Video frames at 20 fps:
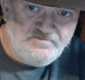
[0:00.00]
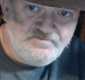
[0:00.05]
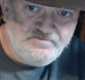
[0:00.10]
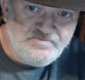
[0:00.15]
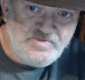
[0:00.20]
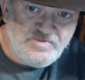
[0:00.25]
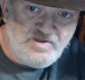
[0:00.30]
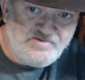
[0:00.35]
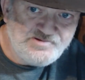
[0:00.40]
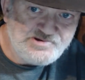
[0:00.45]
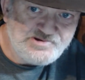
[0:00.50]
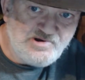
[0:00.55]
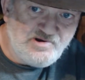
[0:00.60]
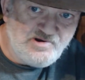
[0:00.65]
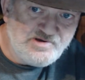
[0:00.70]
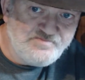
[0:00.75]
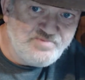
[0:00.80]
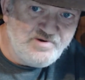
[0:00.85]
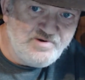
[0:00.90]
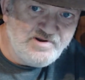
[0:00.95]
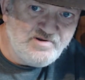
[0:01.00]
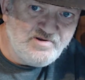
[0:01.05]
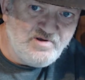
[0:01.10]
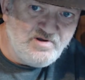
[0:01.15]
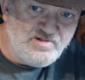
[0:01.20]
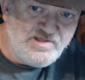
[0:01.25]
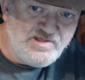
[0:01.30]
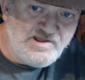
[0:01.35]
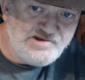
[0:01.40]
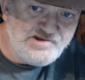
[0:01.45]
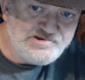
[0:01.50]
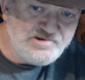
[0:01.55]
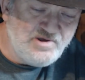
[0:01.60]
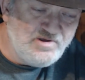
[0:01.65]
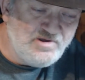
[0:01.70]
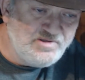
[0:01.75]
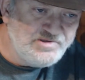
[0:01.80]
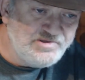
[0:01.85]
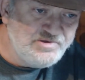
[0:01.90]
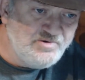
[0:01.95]
I'm sorry to bring all that to
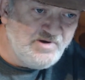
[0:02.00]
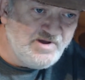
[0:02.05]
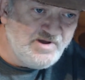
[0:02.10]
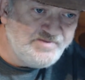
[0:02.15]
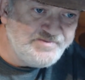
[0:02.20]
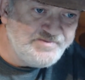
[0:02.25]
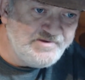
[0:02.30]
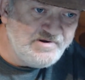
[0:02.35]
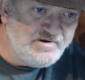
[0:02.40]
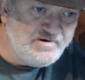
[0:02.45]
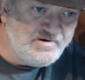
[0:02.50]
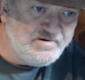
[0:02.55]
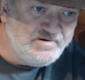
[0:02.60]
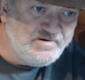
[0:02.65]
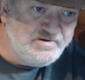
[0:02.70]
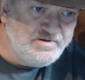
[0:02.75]
all of you out there.